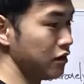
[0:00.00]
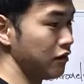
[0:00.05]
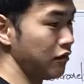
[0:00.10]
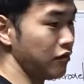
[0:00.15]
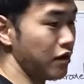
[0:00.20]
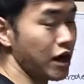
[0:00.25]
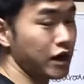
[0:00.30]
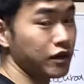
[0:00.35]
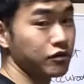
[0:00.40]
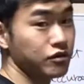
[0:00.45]

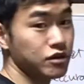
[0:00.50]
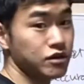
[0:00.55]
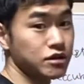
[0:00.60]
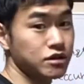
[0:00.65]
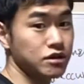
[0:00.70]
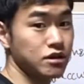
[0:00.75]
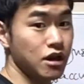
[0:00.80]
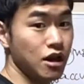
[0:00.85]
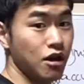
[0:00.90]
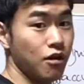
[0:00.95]
like
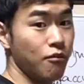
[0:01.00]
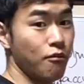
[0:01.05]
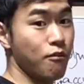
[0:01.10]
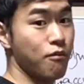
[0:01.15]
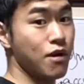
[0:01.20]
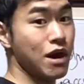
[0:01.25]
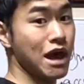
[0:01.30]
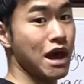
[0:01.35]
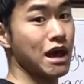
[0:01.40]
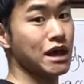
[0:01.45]
this,
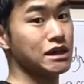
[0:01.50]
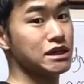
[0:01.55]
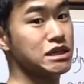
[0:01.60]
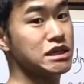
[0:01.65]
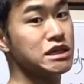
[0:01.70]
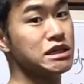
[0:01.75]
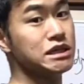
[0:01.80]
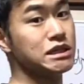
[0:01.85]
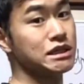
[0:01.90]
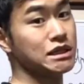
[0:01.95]
bend
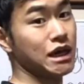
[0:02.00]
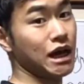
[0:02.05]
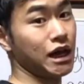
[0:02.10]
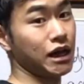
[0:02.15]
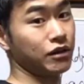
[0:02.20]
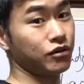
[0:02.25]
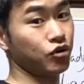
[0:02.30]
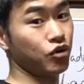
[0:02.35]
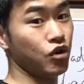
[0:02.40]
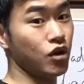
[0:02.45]

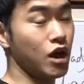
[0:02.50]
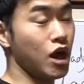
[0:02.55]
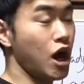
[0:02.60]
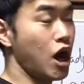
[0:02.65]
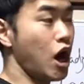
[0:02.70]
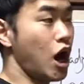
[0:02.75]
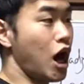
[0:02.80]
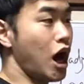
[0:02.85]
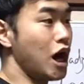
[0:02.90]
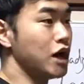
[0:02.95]
inside,
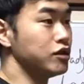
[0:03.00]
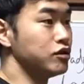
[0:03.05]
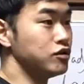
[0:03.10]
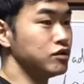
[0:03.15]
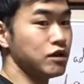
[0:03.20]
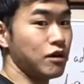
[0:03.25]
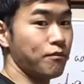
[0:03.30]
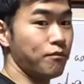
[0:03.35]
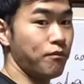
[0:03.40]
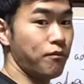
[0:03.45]
and
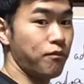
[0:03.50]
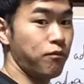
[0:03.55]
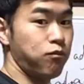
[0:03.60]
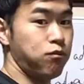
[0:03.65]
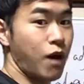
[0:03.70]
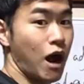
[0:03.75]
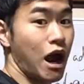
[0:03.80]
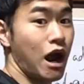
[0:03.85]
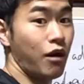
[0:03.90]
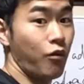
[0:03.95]
the
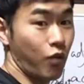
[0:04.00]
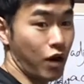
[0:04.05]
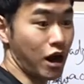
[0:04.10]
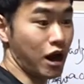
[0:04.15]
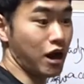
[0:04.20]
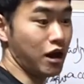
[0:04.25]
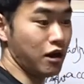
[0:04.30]
power